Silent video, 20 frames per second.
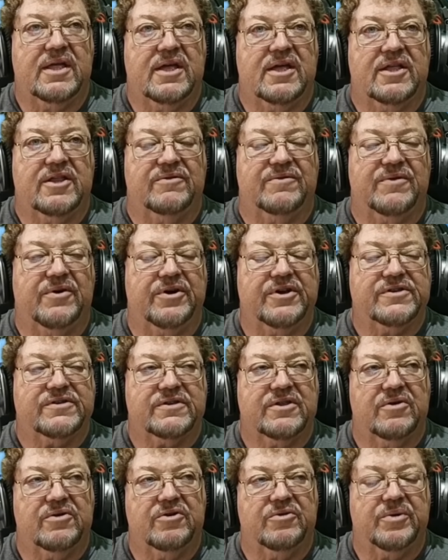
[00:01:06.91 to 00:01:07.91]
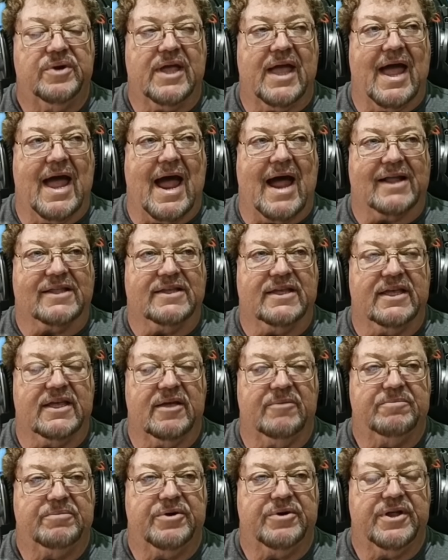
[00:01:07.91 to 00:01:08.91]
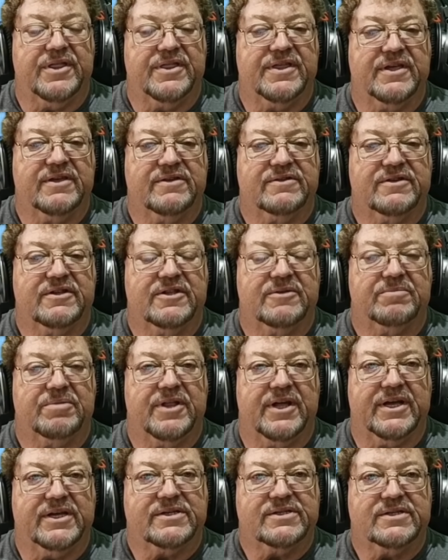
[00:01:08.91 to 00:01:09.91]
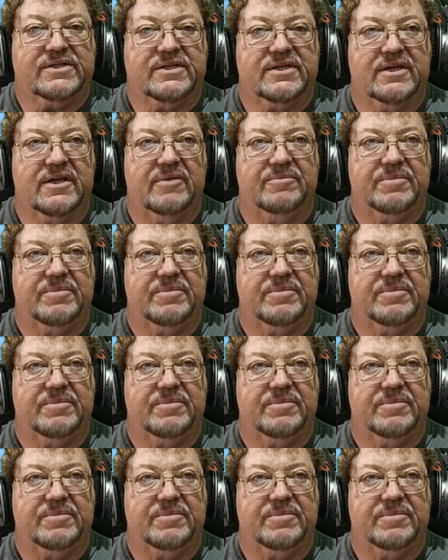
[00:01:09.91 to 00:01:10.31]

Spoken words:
They're very slow to reacting and putting things into place.